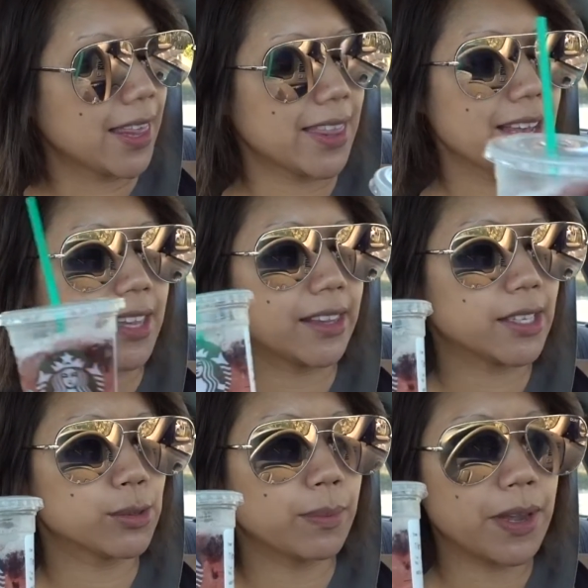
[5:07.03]
I think
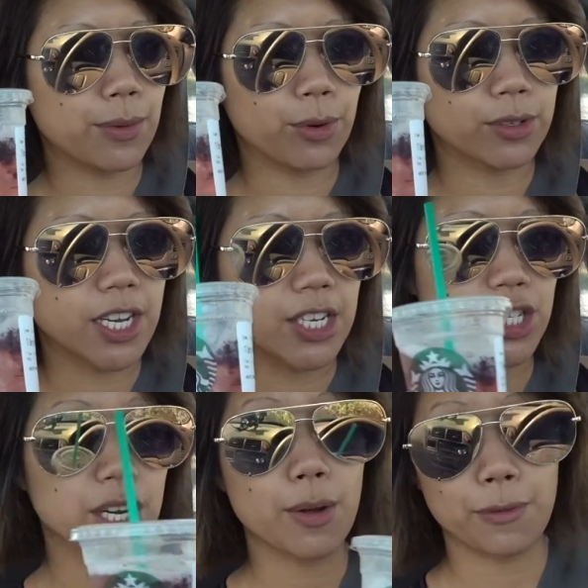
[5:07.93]
this will be in
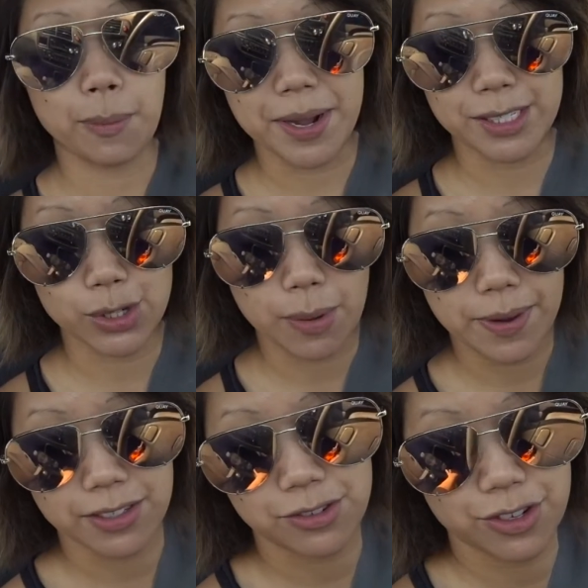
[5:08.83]
rotation for my
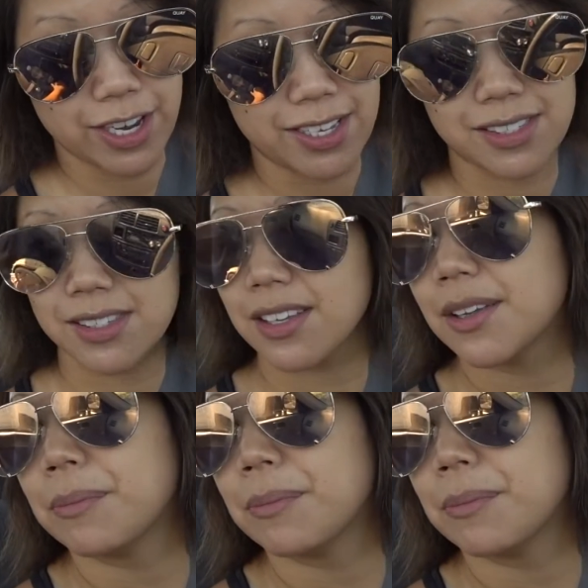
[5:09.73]
Starbucks drinks.